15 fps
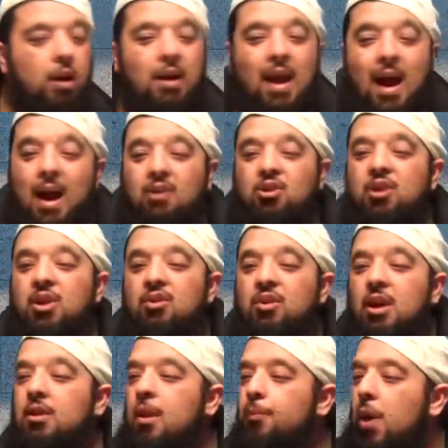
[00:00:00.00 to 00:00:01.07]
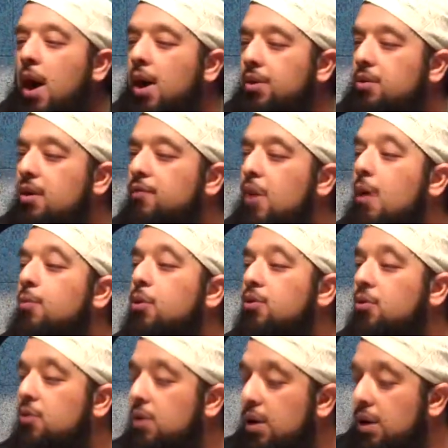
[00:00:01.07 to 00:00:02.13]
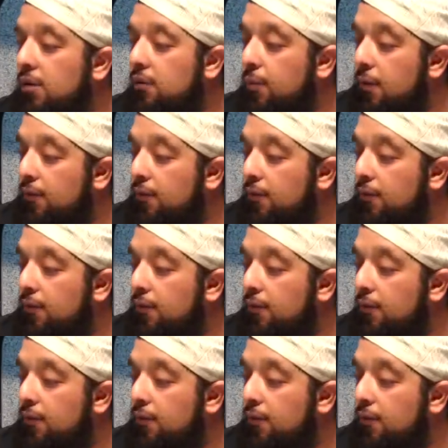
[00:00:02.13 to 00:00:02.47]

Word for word: you can actually see the positive opportunities